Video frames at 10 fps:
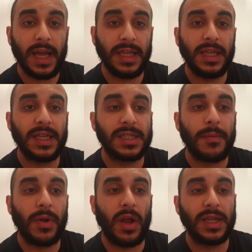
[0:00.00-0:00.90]
And then there's
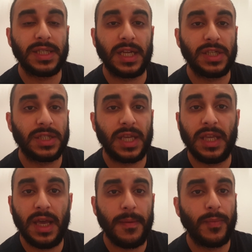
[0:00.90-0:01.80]
some clients that just say,
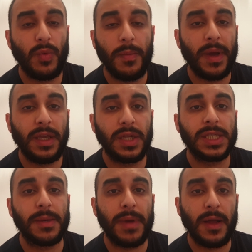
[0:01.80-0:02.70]
yeah, we'll pay you
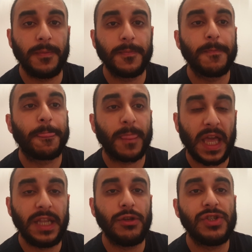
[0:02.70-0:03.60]
this amount
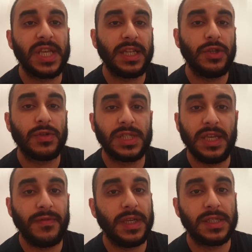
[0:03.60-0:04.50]
can you send your
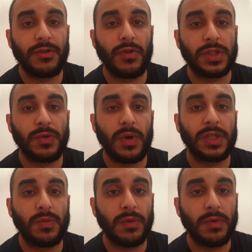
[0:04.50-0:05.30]
CVs across to us?